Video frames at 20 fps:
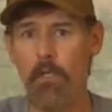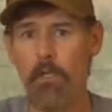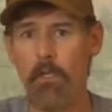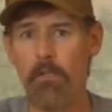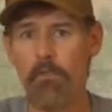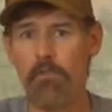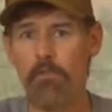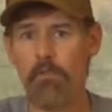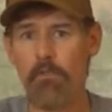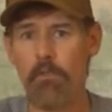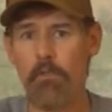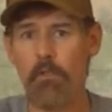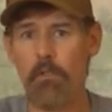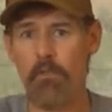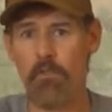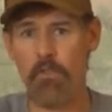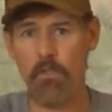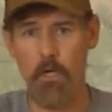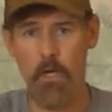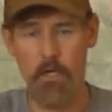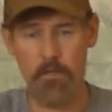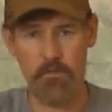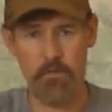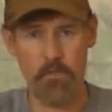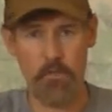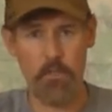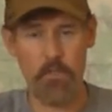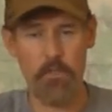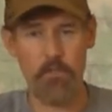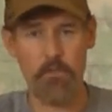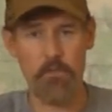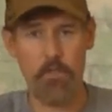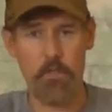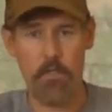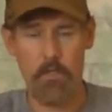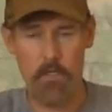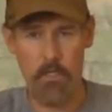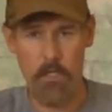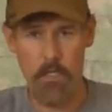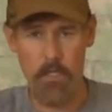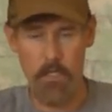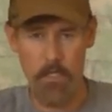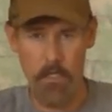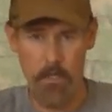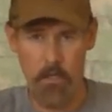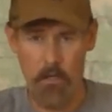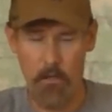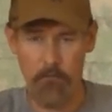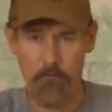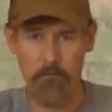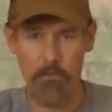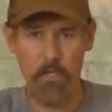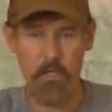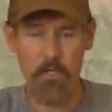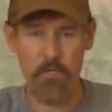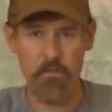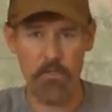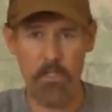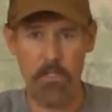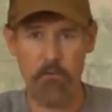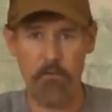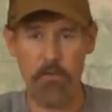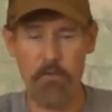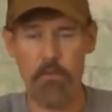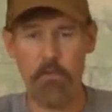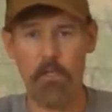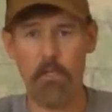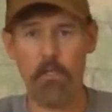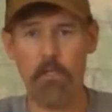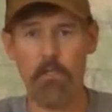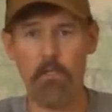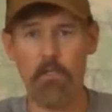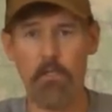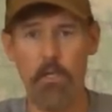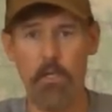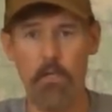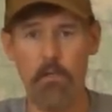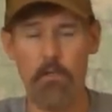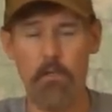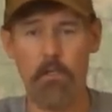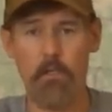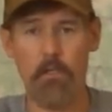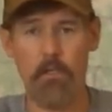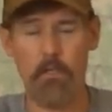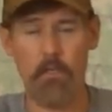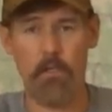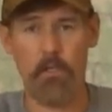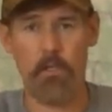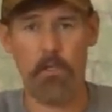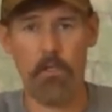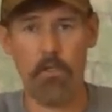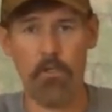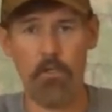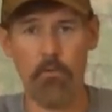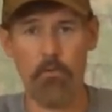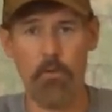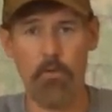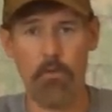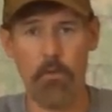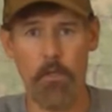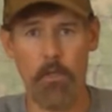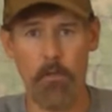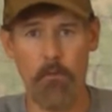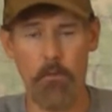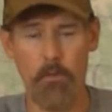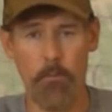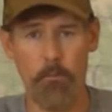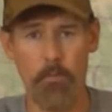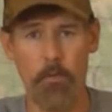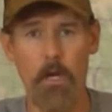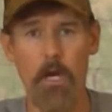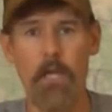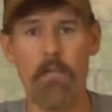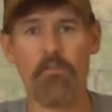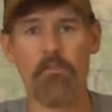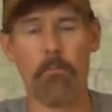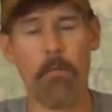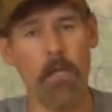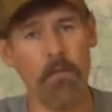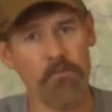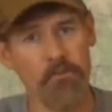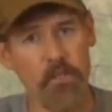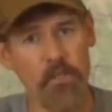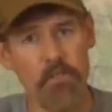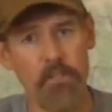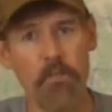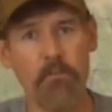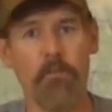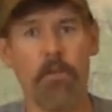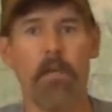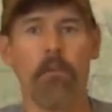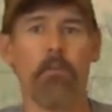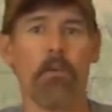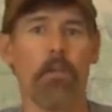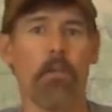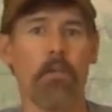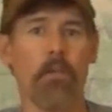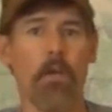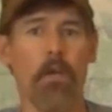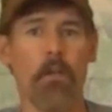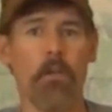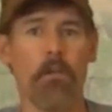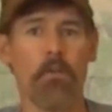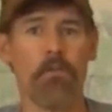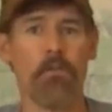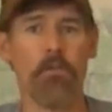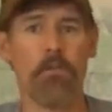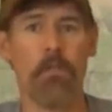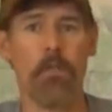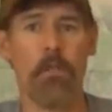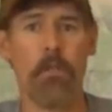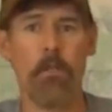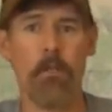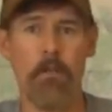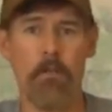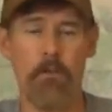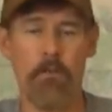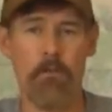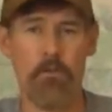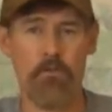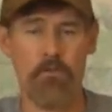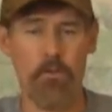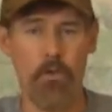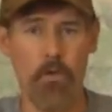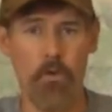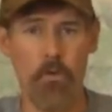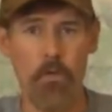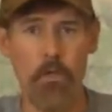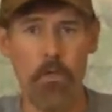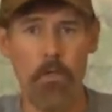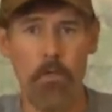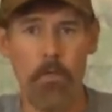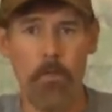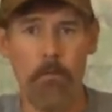hunts, it's costing us our fees and everything, and included with the price, about $6,500. So